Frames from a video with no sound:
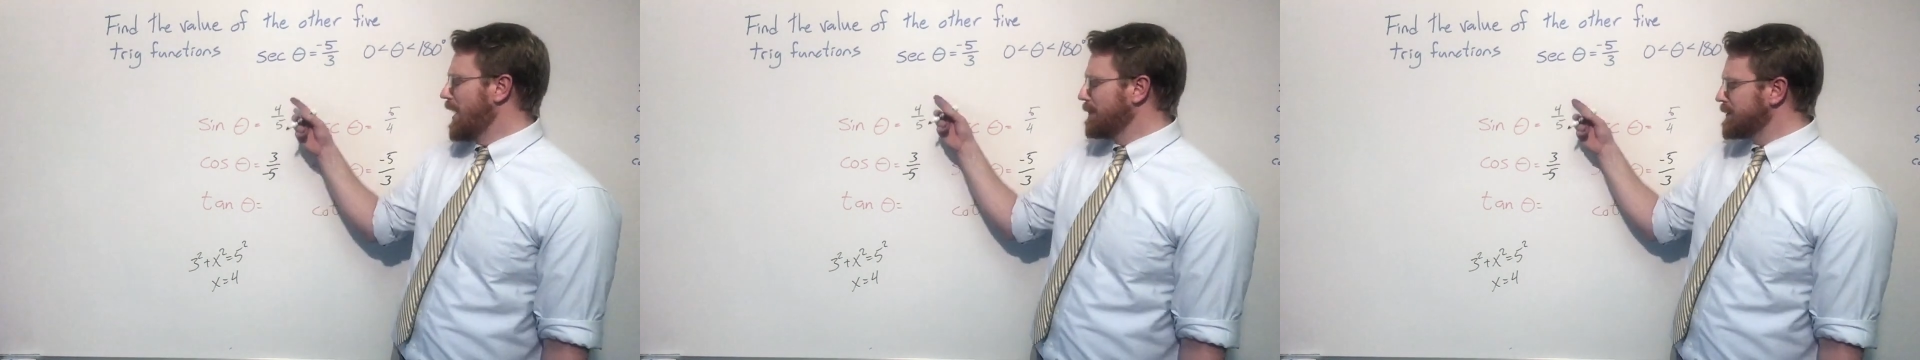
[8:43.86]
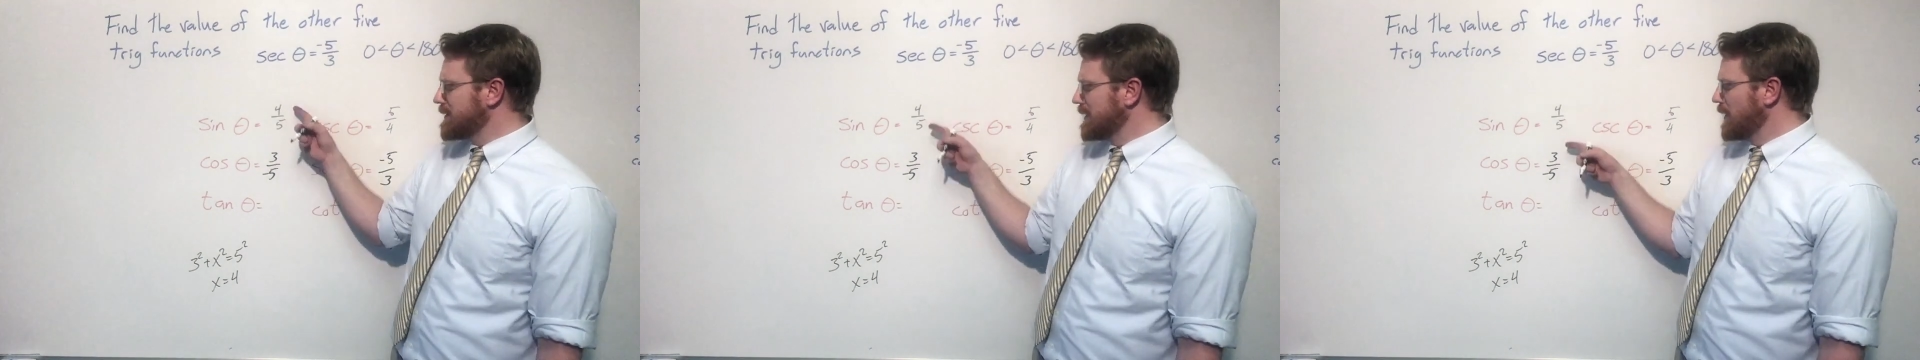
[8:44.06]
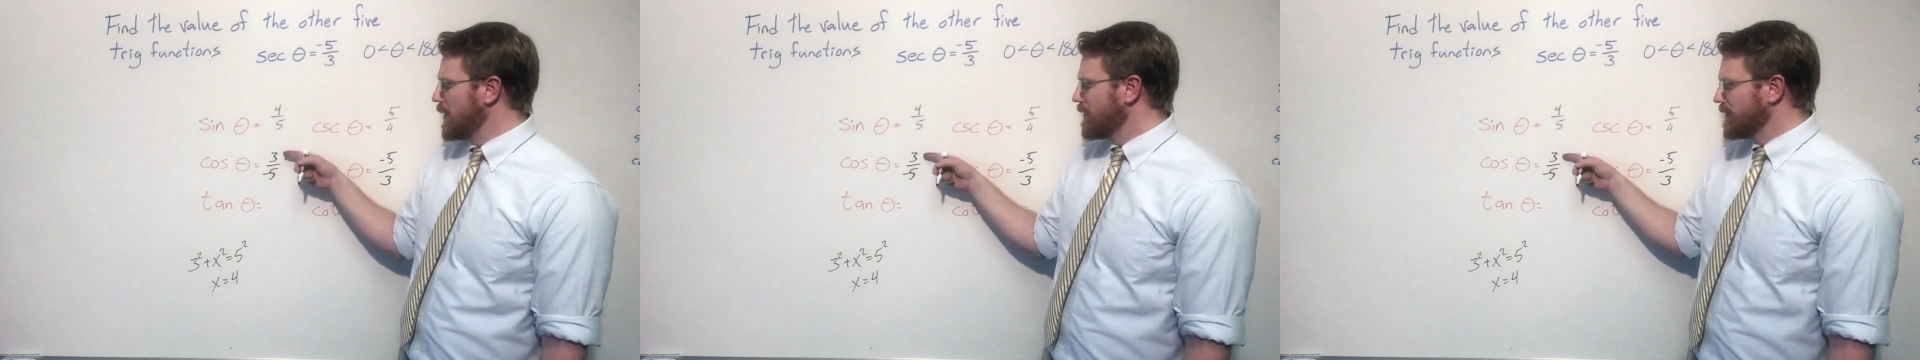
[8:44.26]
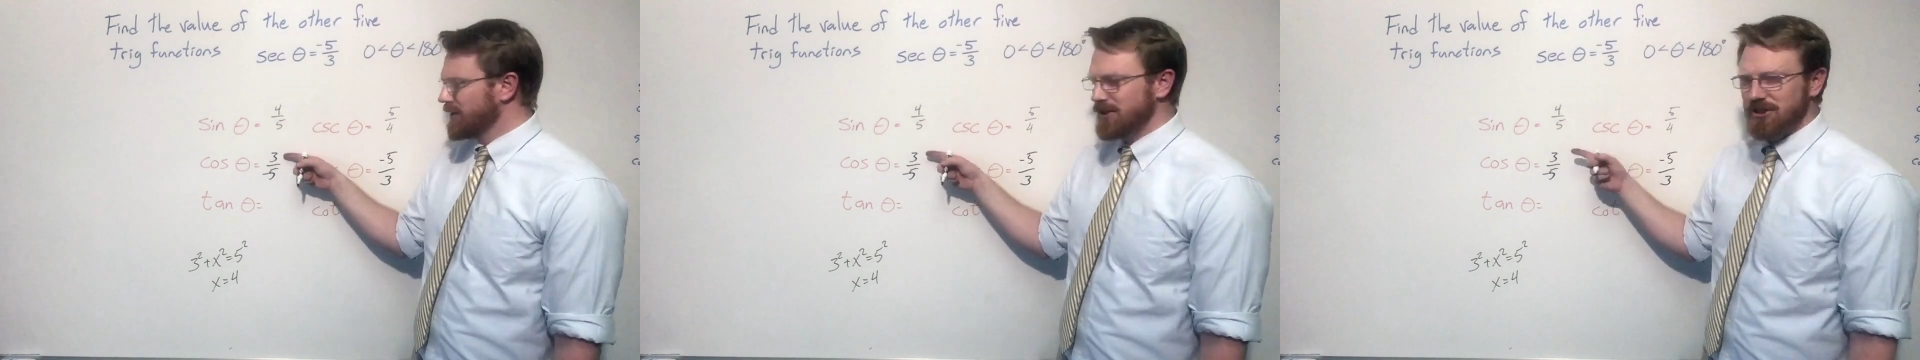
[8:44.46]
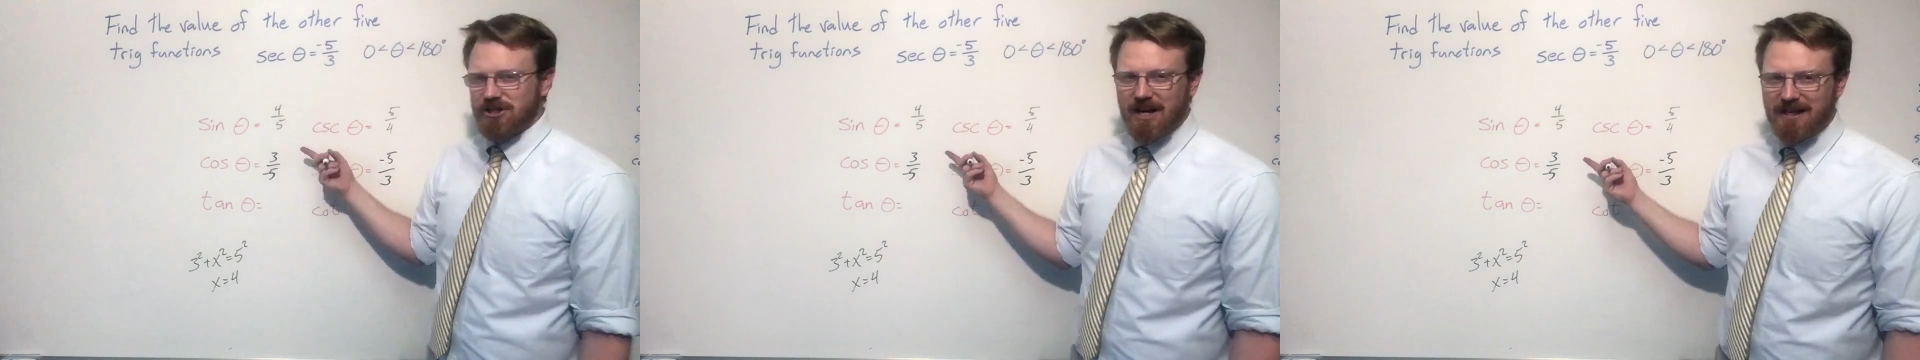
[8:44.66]
opposite over
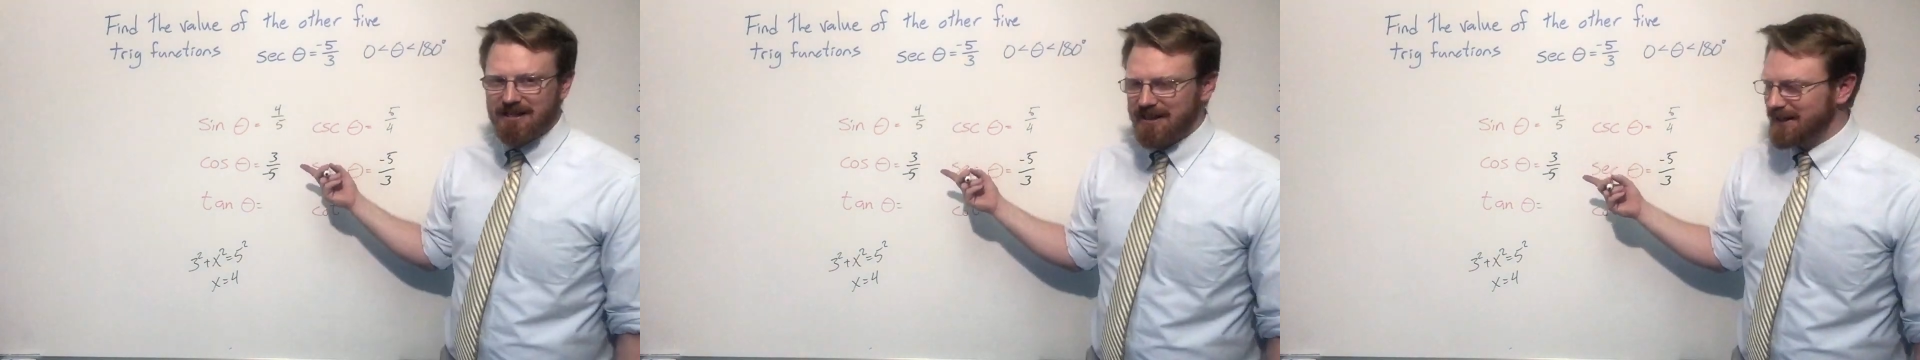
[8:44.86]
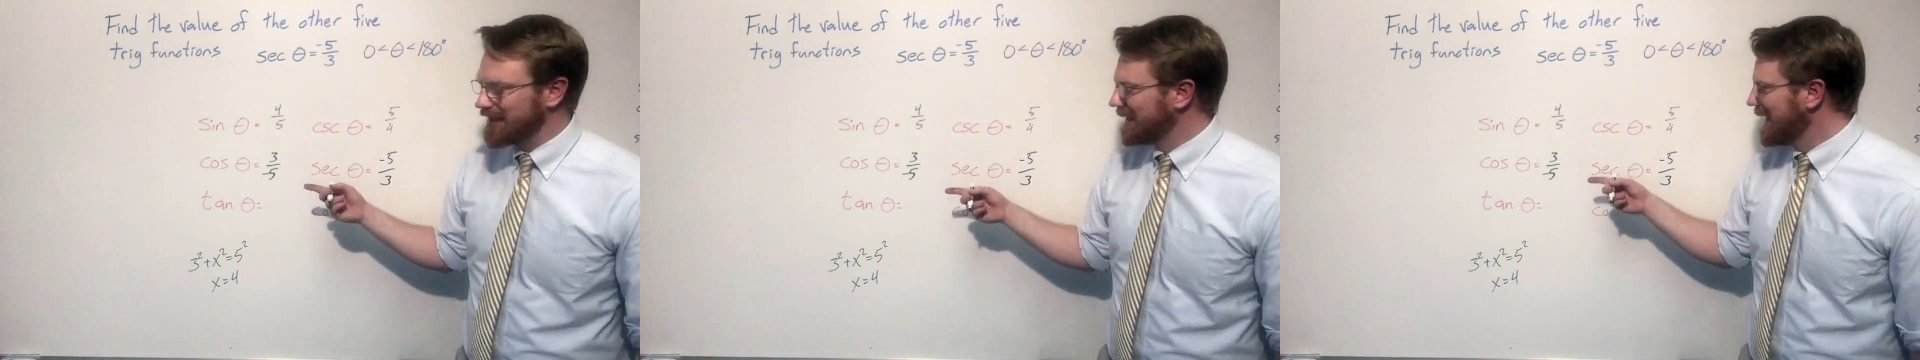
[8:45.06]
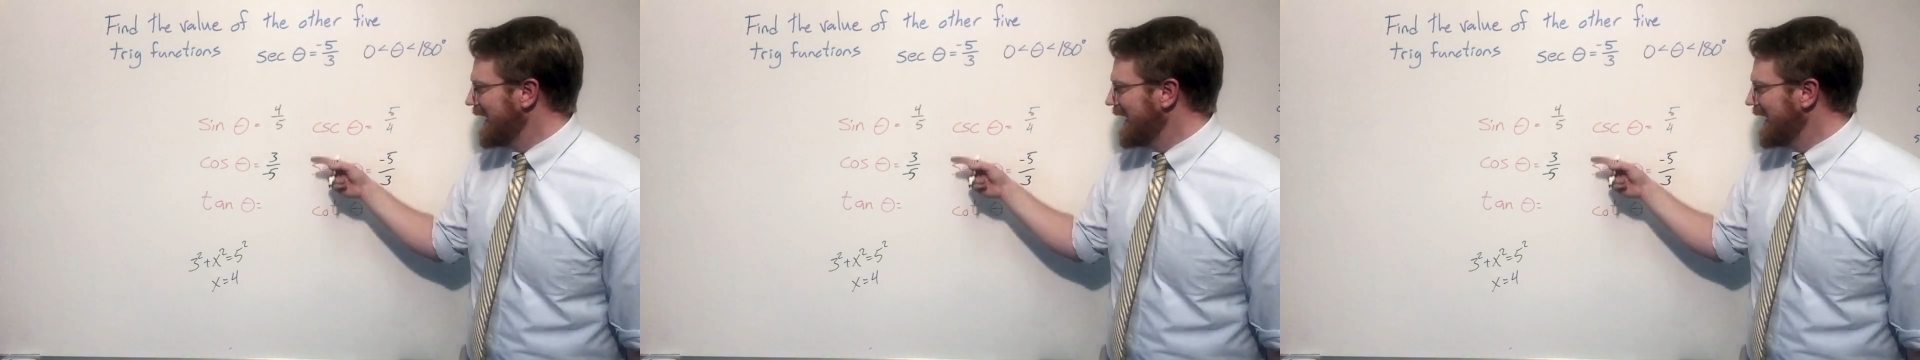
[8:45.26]
adjacent